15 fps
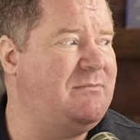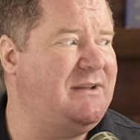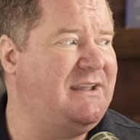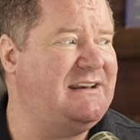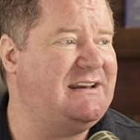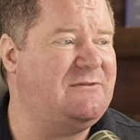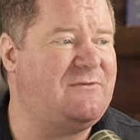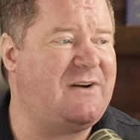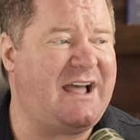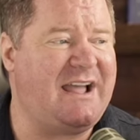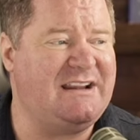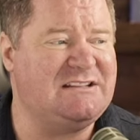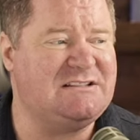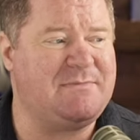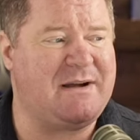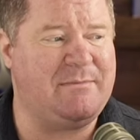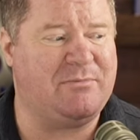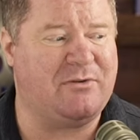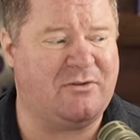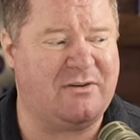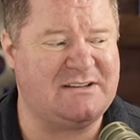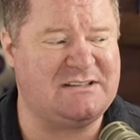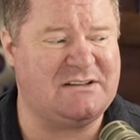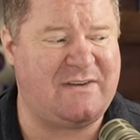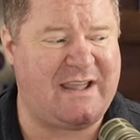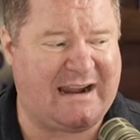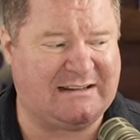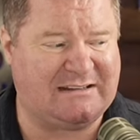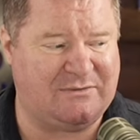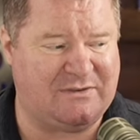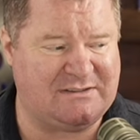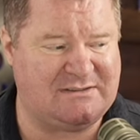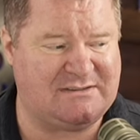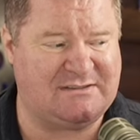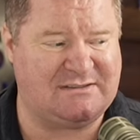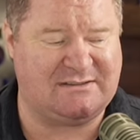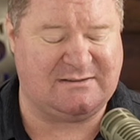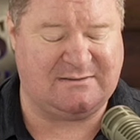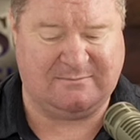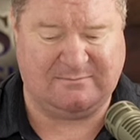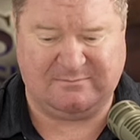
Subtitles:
being advised by progressive activists.